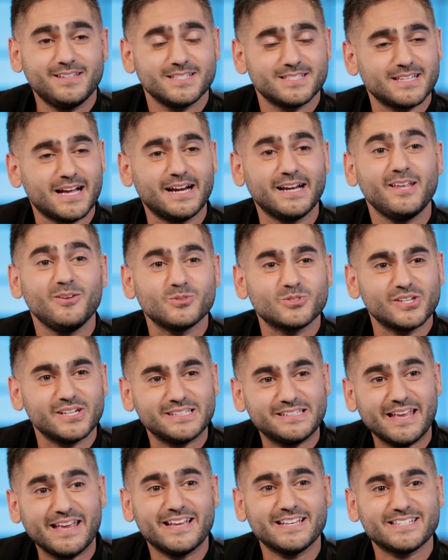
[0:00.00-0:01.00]
decided he was going
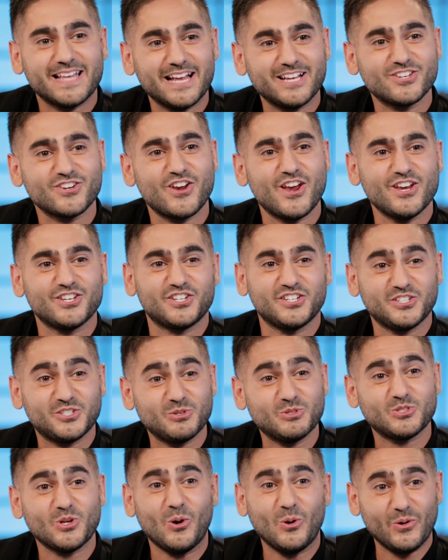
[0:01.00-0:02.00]
to take his education
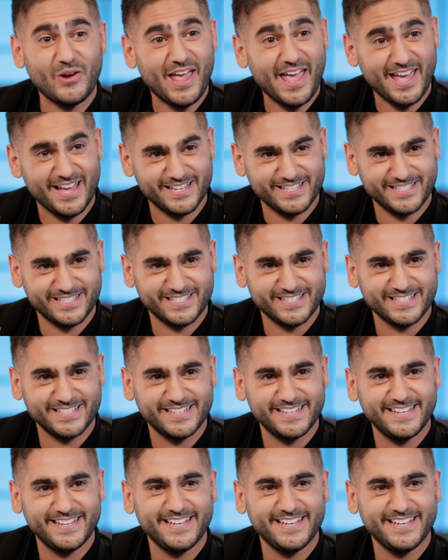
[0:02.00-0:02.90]
into his own hands.